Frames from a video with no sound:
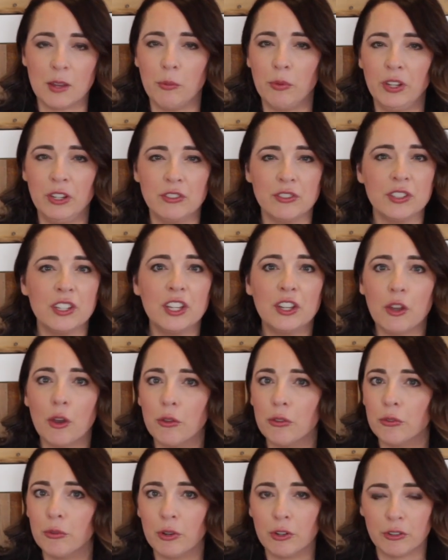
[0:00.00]
and we usually
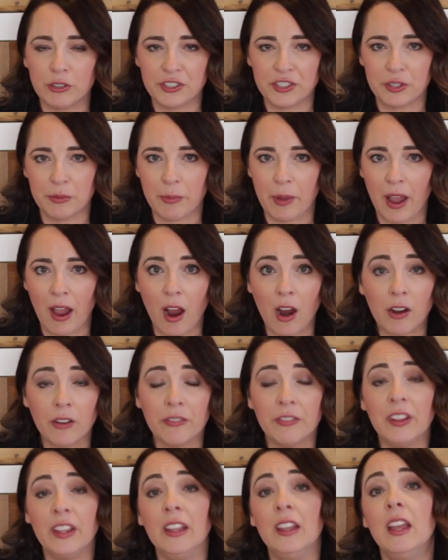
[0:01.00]
go through a Christian
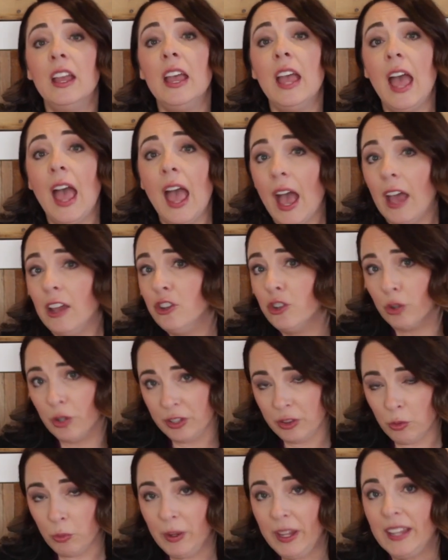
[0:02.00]
biography
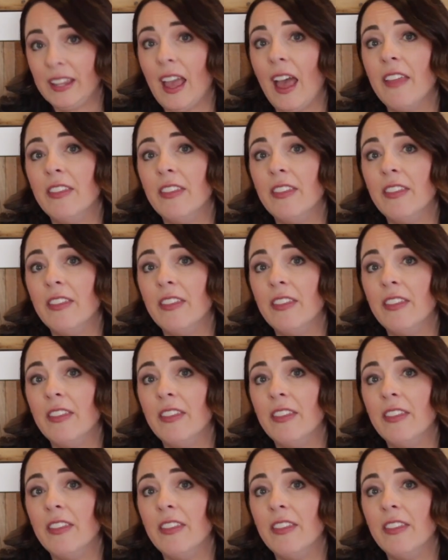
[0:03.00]
during the week.